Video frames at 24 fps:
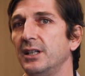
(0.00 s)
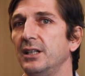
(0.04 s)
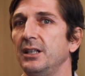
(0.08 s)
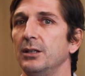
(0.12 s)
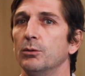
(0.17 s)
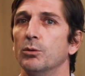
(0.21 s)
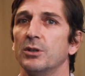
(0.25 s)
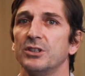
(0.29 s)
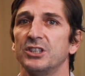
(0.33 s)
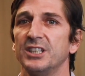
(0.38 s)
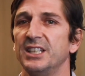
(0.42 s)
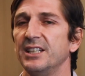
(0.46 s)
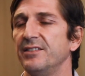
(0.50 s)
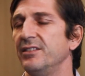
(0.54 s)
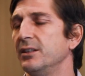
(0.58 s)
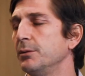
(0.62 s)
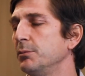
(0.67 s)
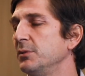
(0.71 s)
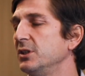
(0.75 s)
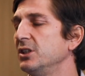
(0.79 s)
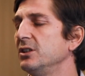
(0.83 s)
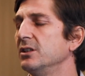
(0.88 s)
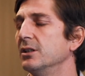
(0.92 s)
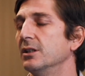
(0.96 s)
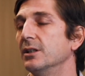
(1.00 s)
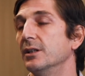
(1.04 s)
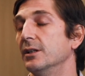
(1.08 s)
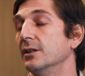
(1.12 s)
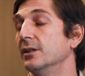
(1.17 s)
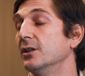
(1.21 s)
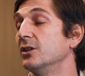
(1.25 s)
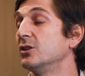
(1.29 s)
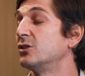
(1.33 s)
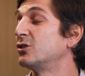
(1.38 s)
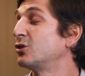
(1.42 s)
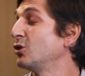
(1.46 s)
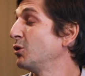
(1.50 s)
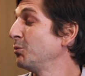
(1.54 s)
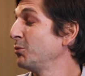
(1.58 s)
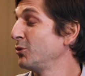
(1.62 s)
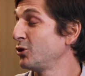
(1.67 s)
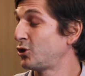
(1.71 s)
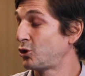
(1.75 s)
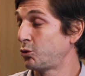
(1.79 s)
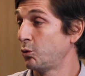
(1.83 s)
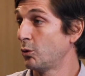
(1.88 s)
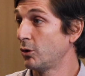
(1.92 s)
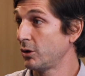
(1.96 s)
It was giving me so
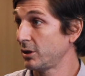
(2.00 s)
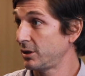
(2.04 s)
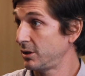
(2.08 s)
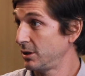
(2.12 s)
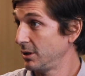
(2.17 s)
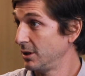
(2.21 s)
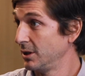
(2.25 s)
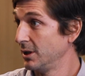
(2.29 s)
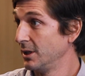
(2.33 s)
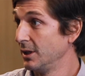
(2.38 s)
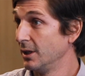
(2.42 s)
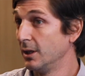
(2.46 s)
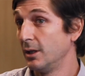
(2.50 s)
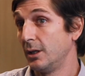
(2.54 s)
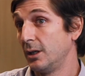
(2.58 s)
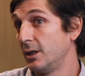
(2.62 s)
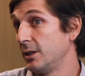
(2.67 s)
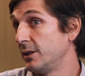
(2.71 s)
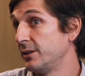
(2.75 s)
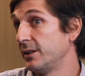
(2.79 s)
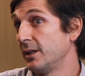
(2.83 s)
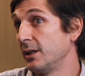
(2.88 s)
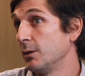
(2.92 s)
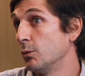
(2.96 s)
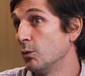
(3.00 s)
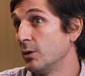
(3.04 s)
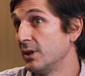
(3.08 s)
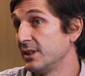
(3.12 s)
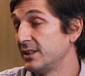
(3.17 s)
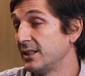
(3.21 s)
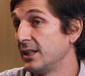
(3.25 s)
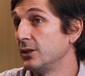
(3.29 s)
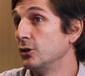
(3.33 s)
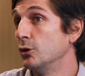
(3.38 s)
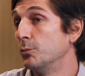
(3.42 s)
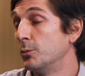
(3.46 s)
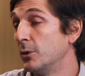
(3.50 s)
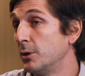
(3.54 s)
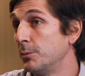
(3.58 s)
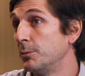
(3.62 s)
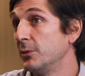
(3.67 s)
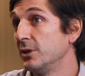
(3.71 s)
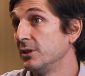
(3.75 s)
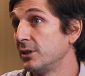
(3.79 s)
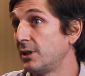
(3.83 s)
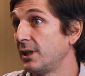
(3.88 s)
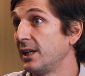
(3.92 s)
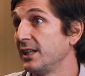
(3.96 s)
much work, and I was at the
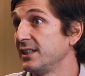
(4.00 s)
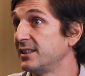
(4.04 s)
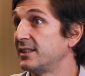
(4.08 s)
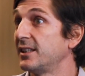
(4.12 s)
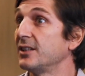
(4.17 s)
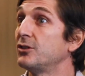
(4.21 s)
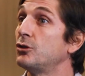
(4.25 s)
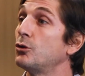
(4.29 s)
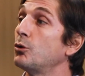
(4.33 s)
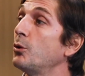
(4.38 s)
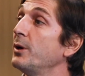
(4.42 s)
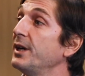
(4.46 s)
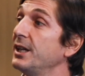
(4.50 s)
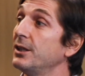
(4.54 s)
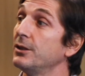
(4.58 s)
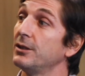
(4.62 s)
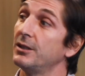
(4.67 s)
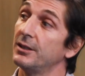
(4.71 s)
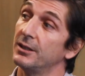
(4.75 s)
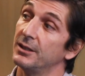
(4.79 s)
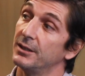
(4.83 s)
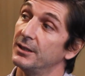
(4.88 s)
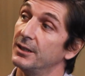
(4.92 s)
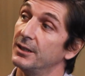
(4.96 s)
moment like saturated.